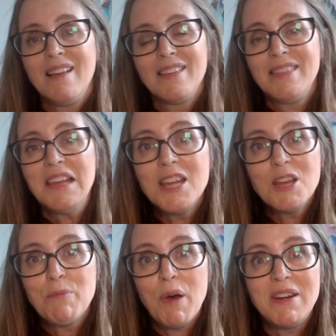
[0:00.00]
thinking
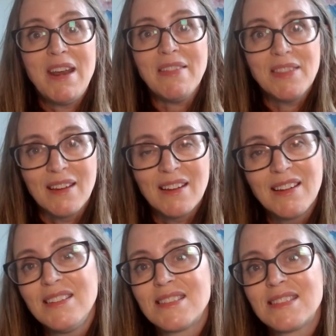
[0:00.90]
about nothing.
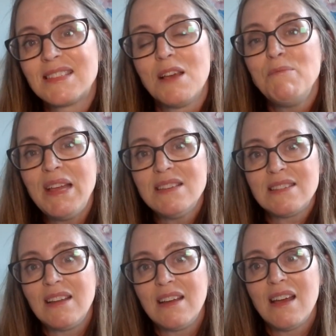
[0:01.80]
It's amazing.